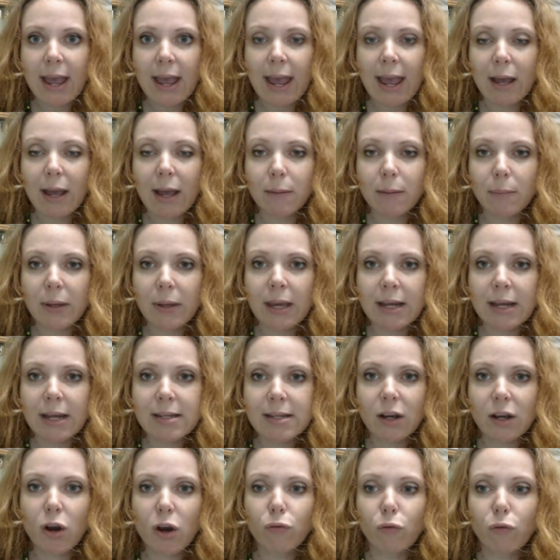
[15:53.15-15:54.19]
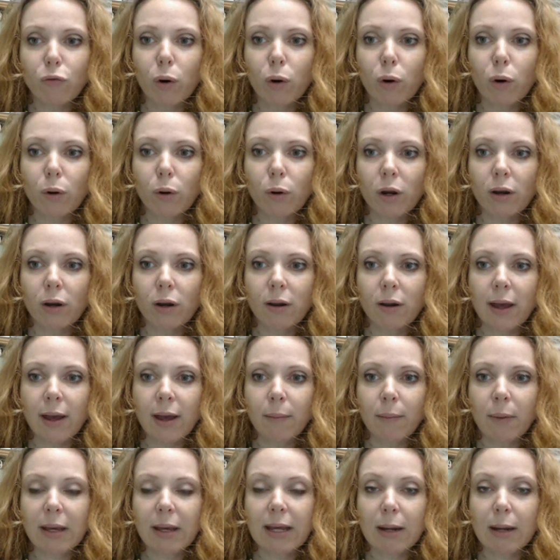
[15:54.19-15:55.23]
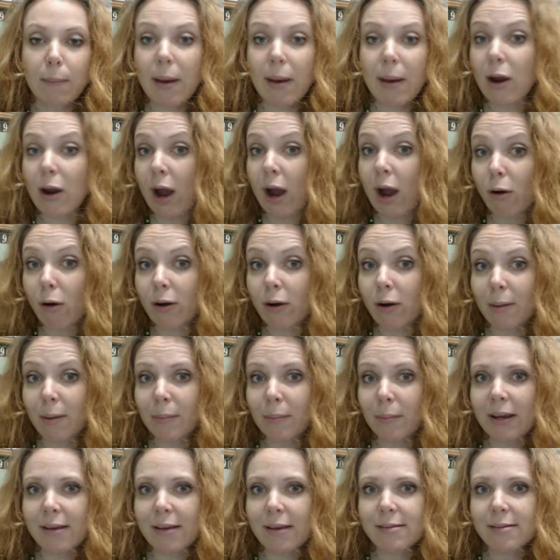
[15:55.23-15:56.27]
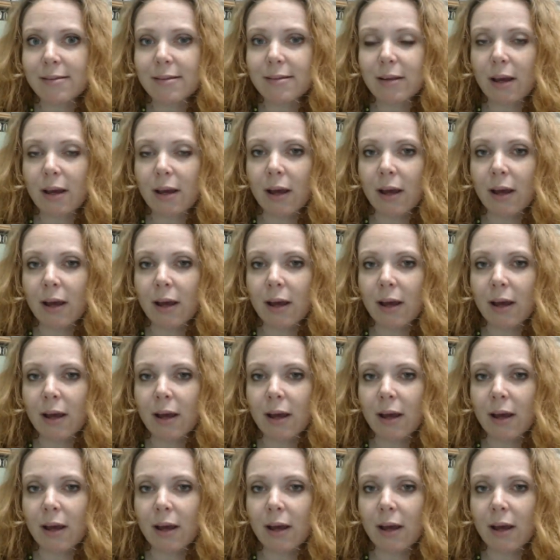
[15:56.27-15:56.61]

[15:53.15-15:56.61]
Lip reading: and begin to go forward and get a better outcome, because